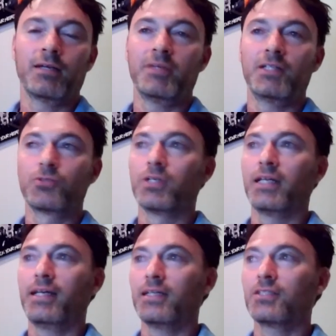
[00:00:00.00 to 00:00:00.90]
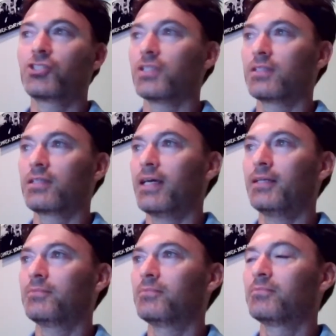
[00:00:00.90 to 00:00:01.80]
I mean, it really is just
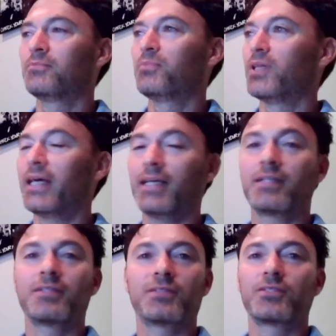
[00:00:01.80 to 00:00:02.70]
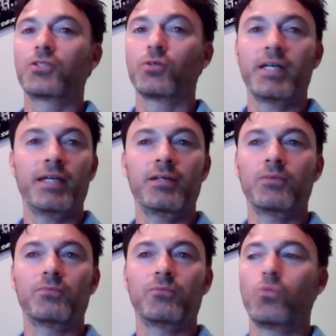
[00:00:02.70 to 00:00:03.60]
a blank
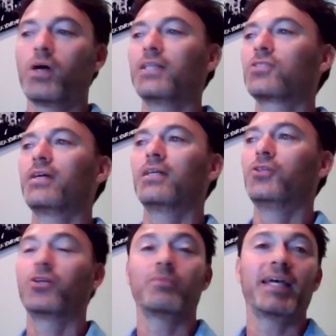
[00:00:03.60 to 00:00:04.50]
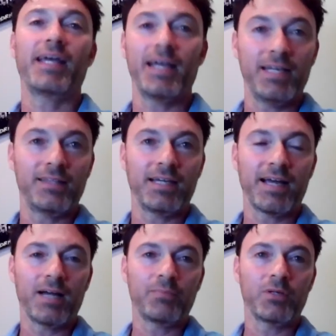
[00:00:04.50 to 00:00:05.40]
screen, white screen, anything
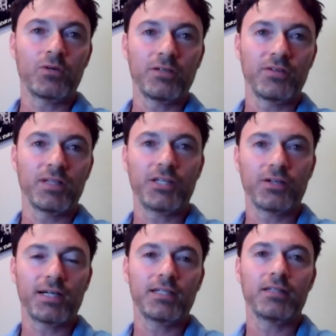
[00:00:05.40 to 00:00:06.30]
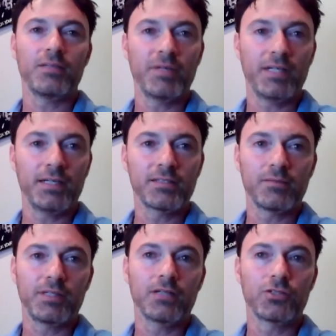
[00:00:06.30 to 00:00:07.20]
happen, where I feel like you're kind of limited in
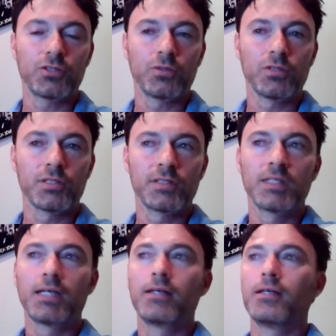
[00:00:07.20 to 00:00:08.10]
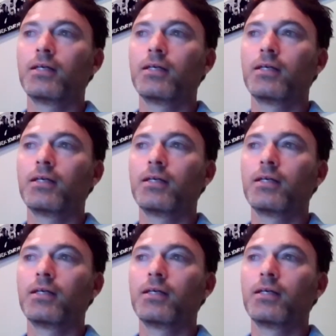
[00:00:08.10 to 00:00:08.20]
some of the other tools.